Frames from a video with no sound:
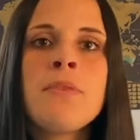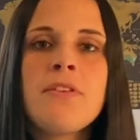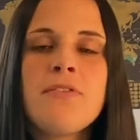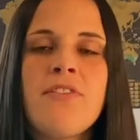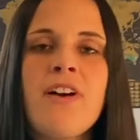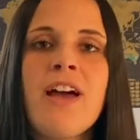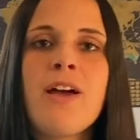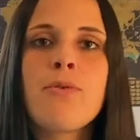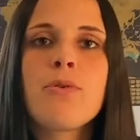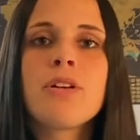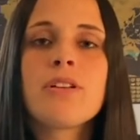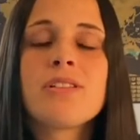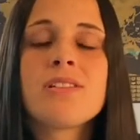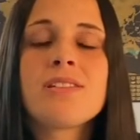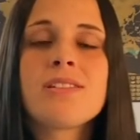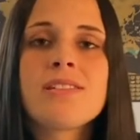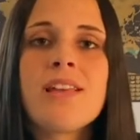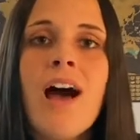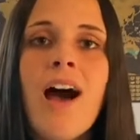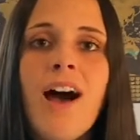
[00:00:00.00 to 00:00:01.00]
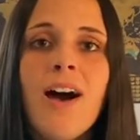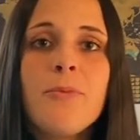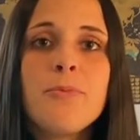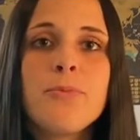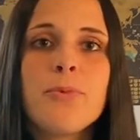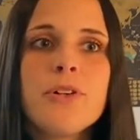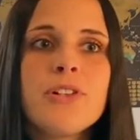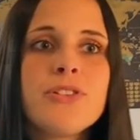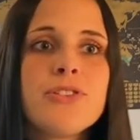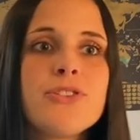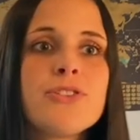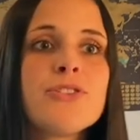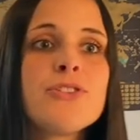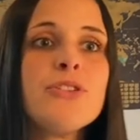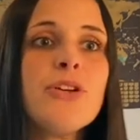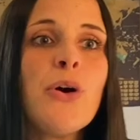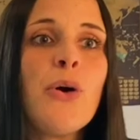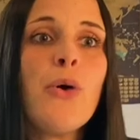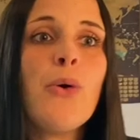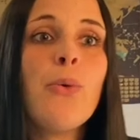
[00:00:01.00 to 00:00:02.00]
the fireworks stopped was
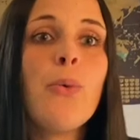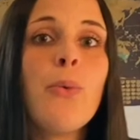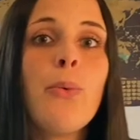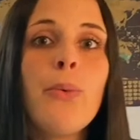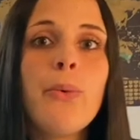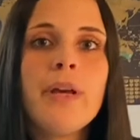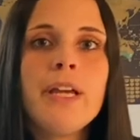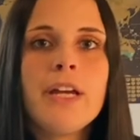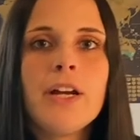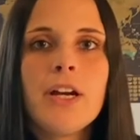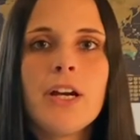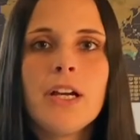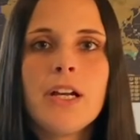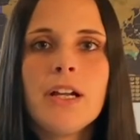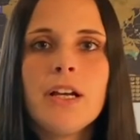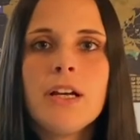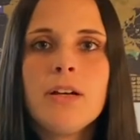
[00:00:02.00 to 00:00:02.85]
so weird.